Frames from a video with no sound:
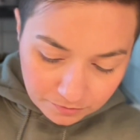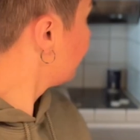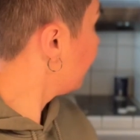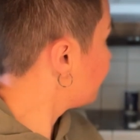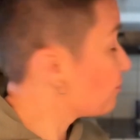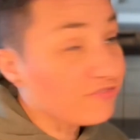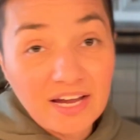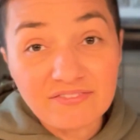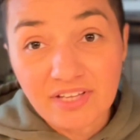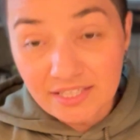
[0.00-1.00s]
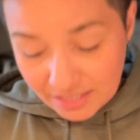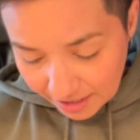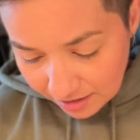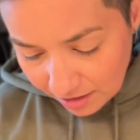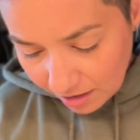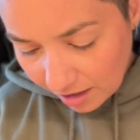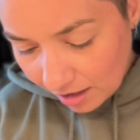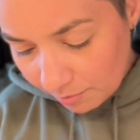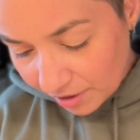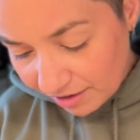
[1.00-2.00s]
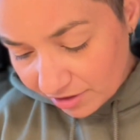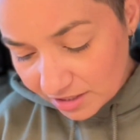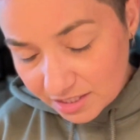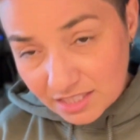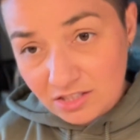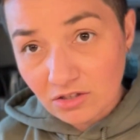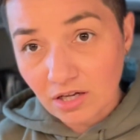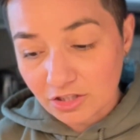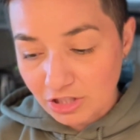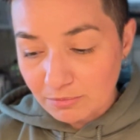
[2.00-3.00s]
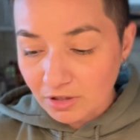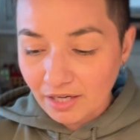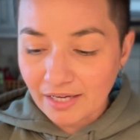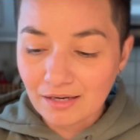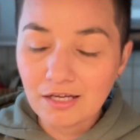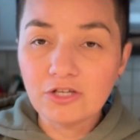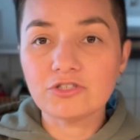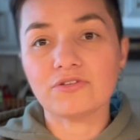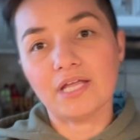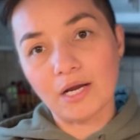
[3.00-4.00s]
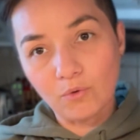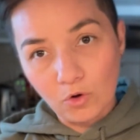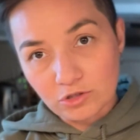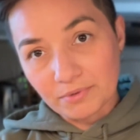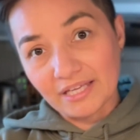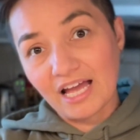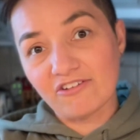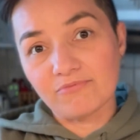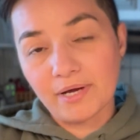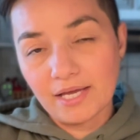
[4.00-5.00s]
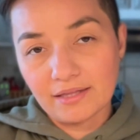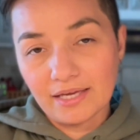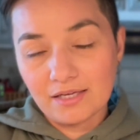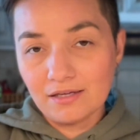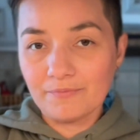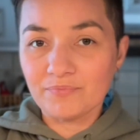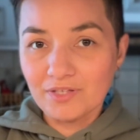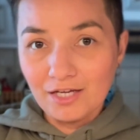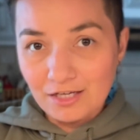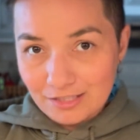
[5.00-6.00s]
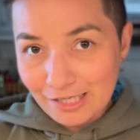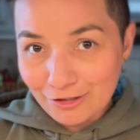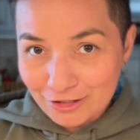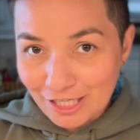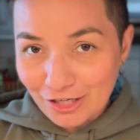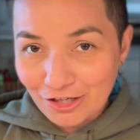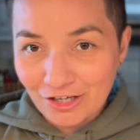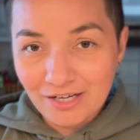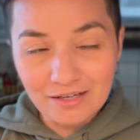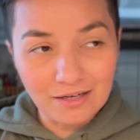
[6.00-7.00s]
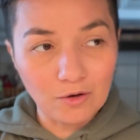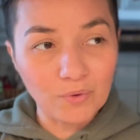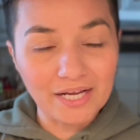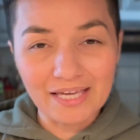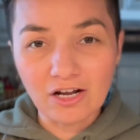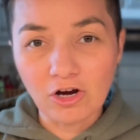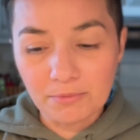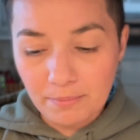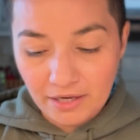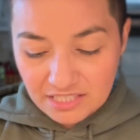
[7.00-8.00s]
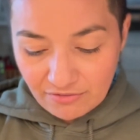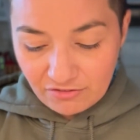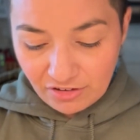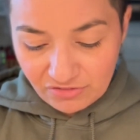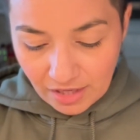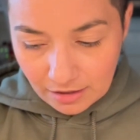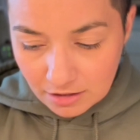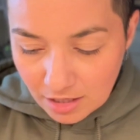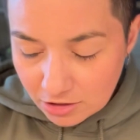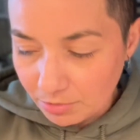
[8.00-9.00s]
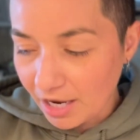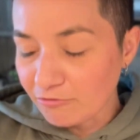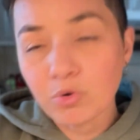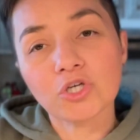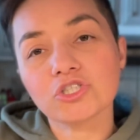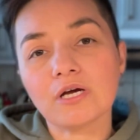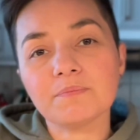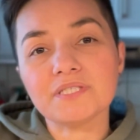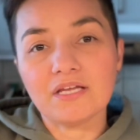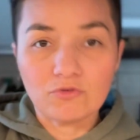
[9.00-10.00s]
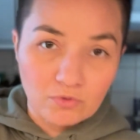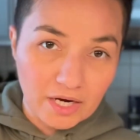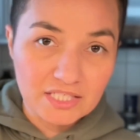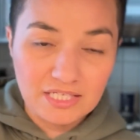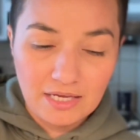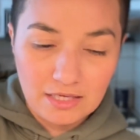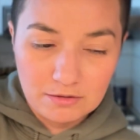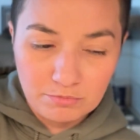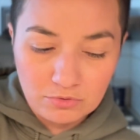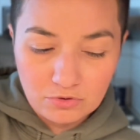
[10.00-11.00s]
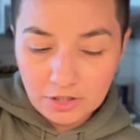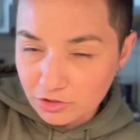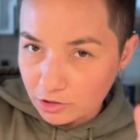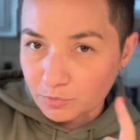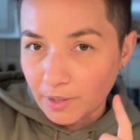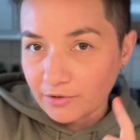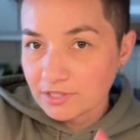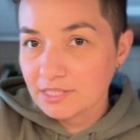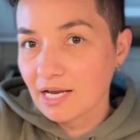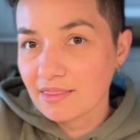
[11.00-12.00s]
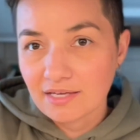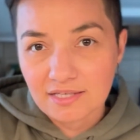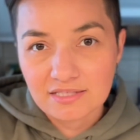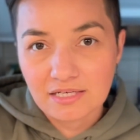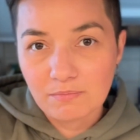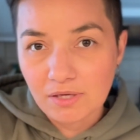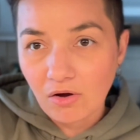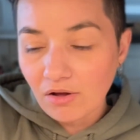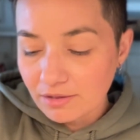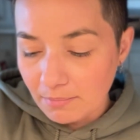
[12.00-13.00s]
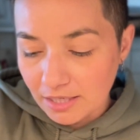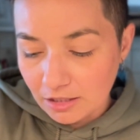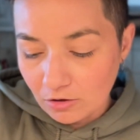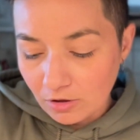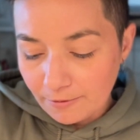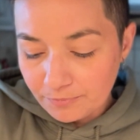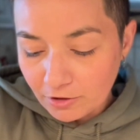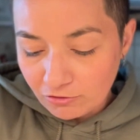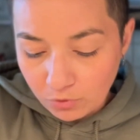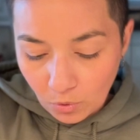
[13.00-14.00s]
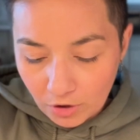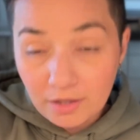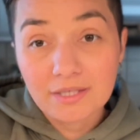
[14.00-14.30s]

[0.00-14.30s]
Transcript: It's 5:19, but I have a 6 o'clock gym client. So then I will ultimately have my like dinner when I get home at about 7:15. So I'm gonna have pork chops and rice and Brussels sprouts, I think is gonna be on the menu for